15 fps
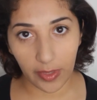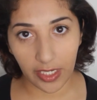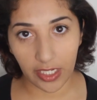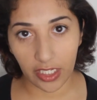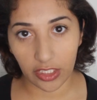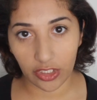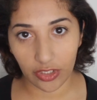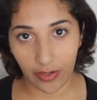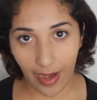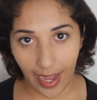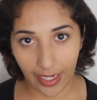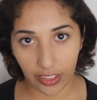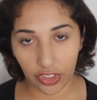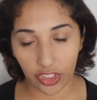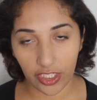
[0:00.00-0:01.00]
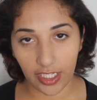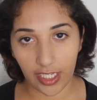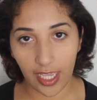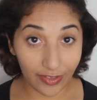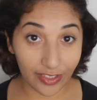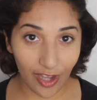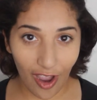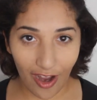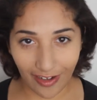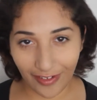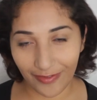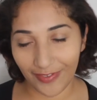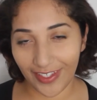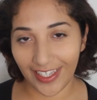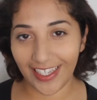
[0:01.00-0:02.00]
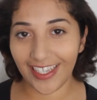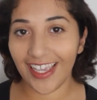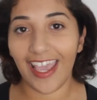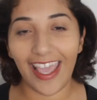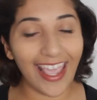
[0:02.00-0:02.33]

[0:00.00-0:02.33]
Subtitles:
media strategy, photography,